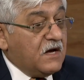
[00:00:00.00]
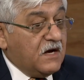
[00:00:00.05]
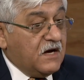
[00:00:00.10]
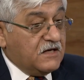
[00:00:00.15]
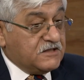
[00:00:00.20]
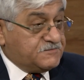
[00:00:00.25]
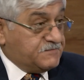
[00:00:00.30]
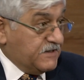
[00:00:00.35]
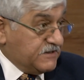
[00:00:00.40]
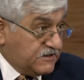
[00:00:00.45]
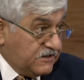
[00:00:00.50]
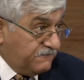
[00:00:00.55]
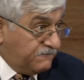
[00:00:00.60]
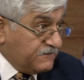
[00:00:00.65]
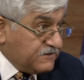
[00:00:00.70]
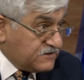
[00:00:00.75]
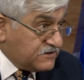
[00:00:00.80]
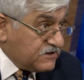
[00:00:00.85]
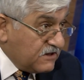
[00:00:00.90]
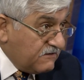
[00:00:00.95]
uh, especially if
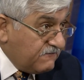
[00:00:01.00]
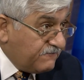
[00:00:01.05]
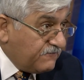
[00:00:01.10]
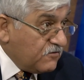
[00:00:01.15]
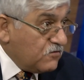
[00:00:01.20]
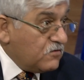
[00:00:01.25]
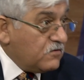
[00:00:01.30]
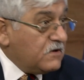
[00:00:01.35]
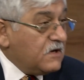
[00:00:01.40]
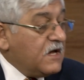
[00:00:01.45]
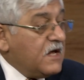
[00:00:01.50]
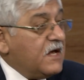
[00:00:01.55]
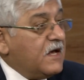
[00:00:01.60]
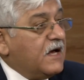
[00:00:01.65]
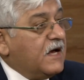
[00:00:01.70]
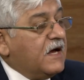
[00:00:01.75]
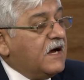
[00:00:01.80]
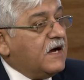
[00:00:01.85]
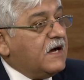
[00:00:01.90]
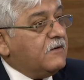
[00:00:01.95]
it's seafood,
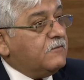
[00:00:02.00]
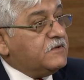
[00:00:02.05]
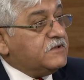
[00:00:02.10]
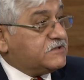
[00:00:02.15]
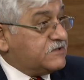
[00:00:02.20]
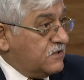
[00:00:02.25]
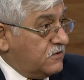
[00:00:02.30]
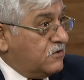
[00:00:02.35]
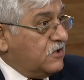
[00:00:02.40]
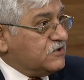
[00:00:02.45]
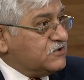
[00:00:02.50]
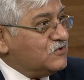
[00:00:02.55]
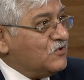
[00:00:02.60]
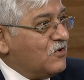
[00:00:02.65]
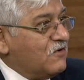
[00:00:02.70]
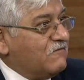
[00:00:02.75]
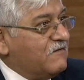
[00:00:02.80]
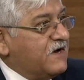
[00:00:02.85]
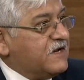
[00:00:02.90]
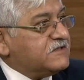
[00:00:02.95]
uh, which can cause
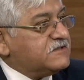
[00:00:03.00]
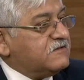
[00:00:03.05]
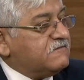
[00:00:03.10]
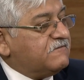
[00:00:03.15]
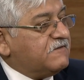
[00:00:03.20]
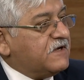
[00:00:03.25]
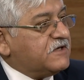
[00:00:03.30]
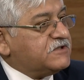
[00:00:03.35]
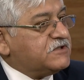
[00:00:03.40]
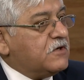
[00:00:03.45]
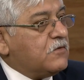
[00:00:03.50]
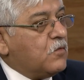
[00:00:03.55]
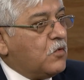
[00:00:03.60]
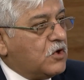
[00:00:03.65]
norovirus infection,